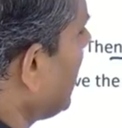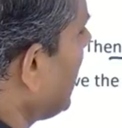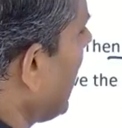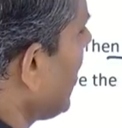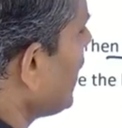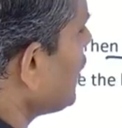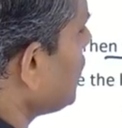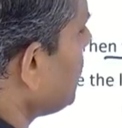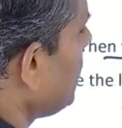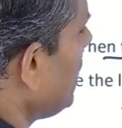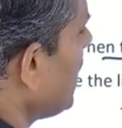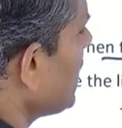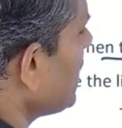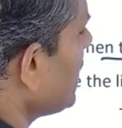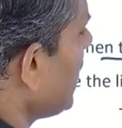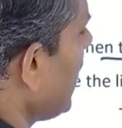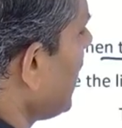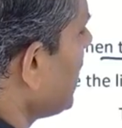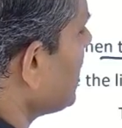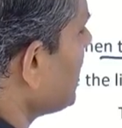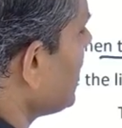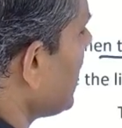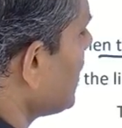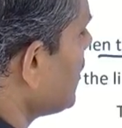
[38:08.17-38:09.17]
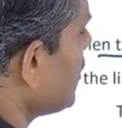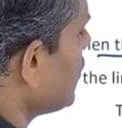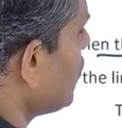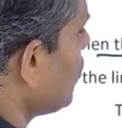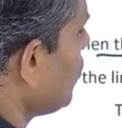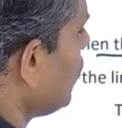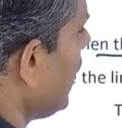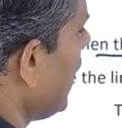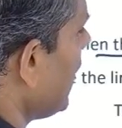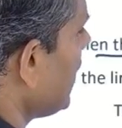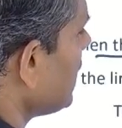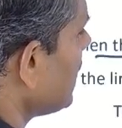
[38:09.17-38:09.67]
x plus x as
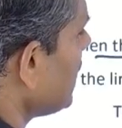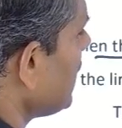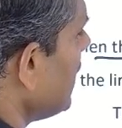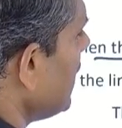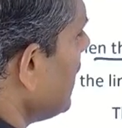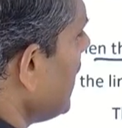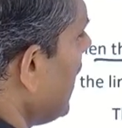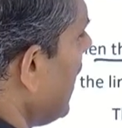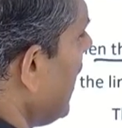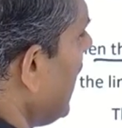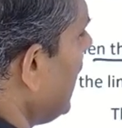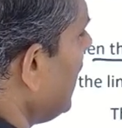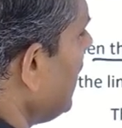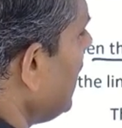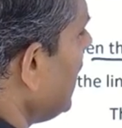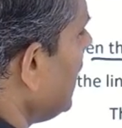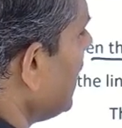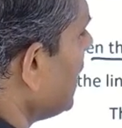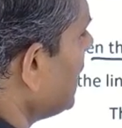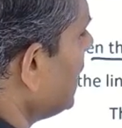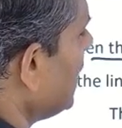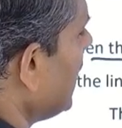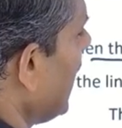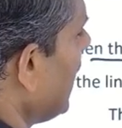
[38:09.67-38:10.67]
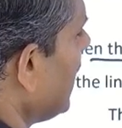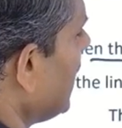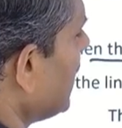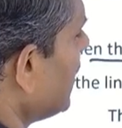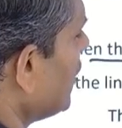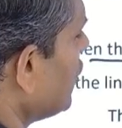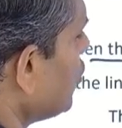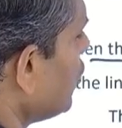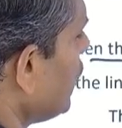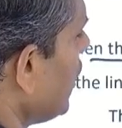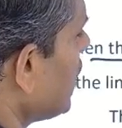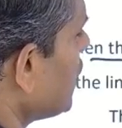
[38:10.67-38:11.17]
2x, and 10,
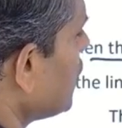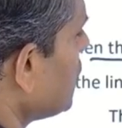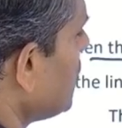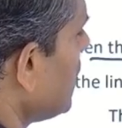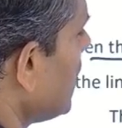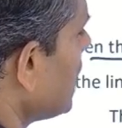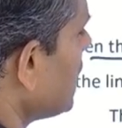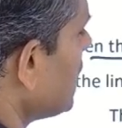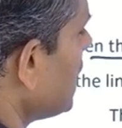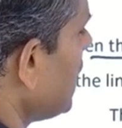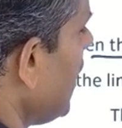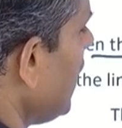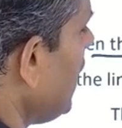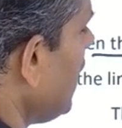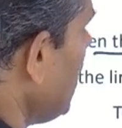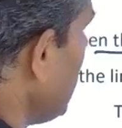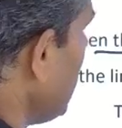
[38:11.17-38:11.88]
2x plus 10